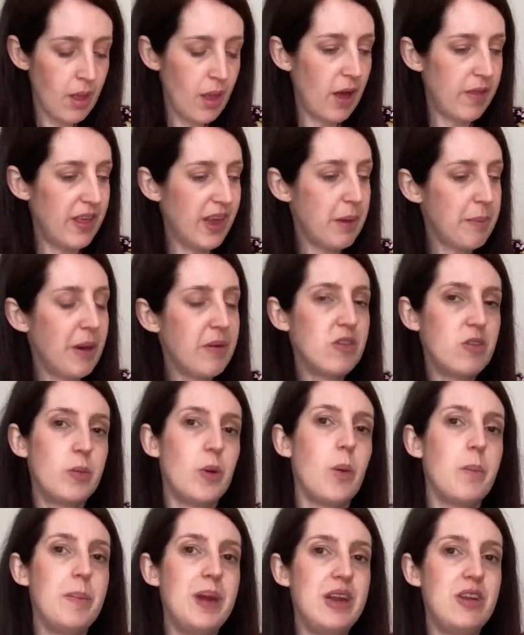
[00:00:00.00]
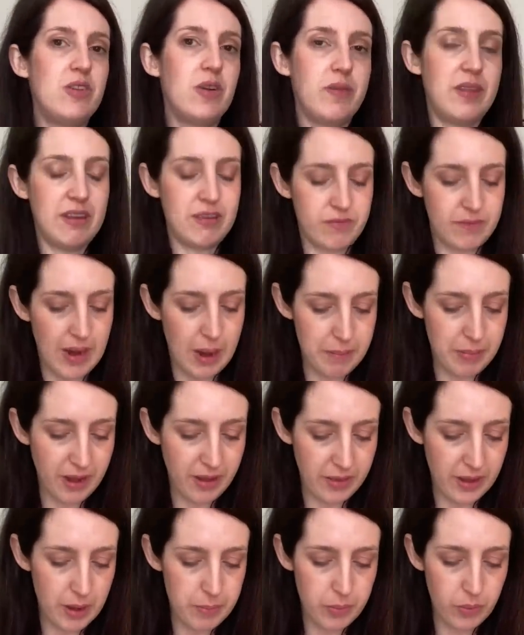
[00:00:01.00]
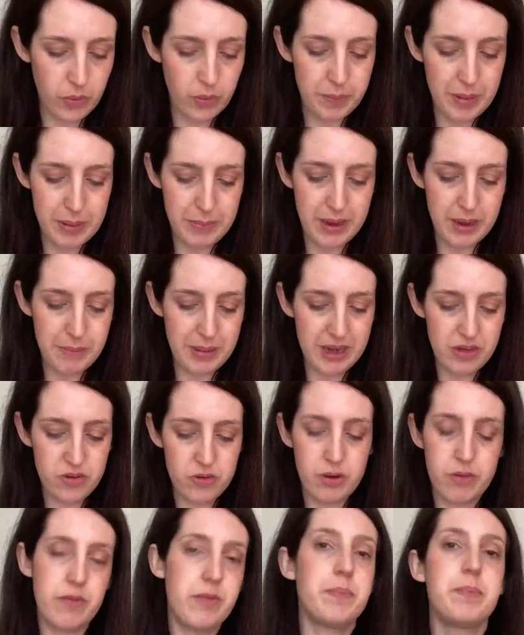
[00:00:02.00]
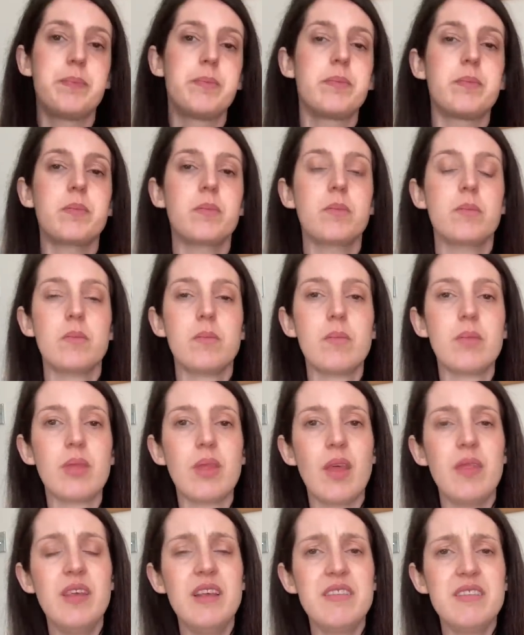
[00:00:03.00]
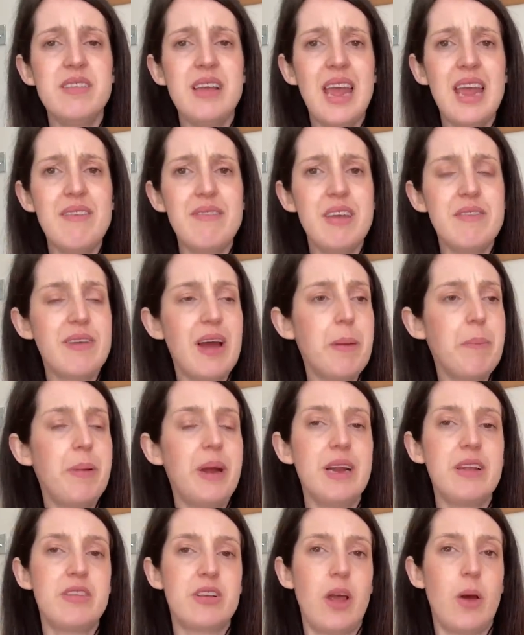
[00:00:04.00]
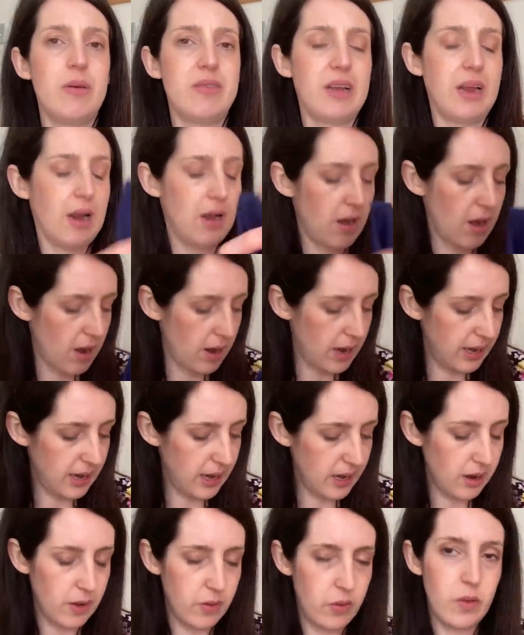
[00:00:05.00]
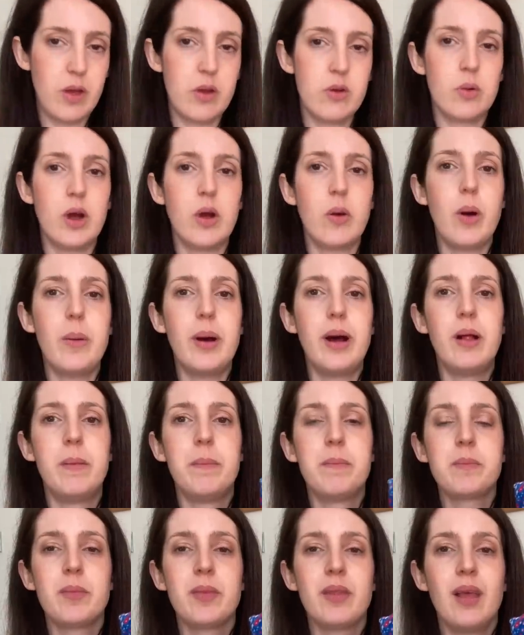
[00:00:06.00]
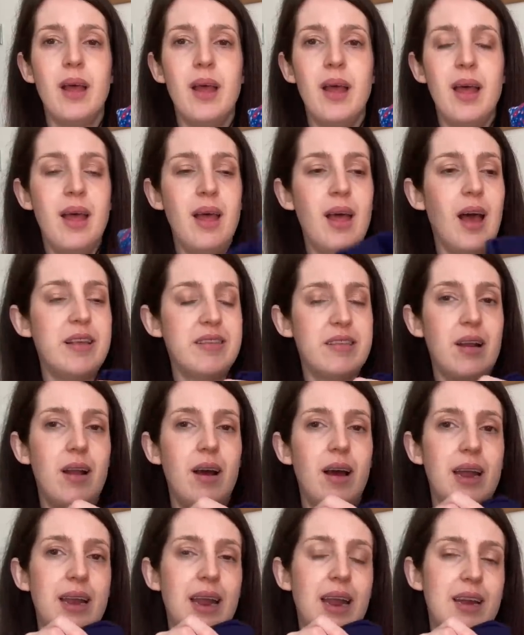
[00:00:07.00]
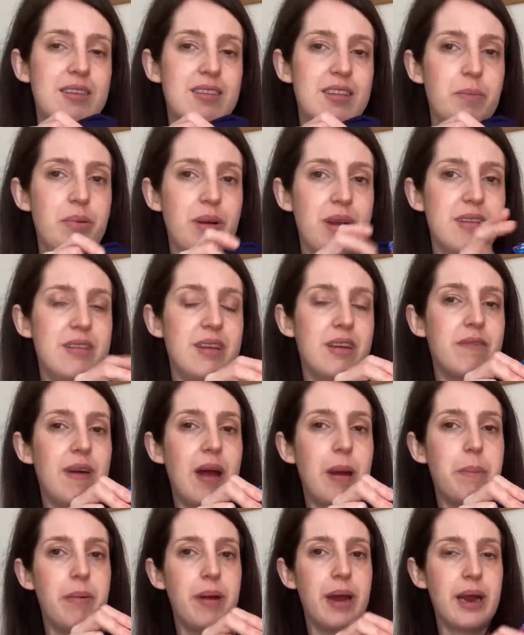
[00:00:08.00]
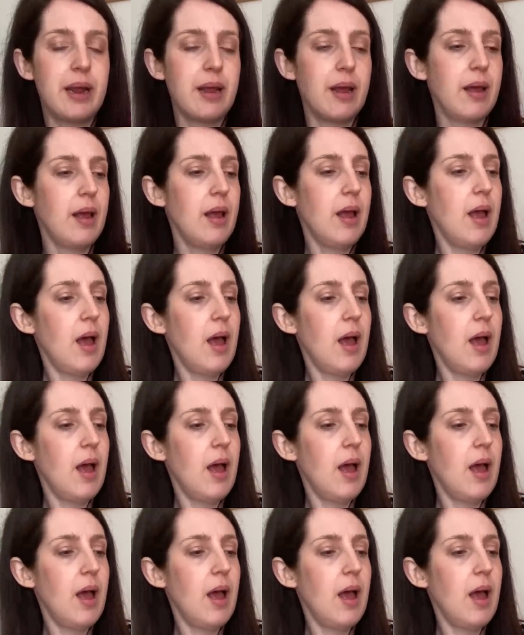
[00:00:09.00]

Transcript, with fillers: I think I might have just bought a metre of this fabric then I bought maybe a metre of this navy fabric to go as like a lining. I thought that'd work quite well as a lining to the printed fabric.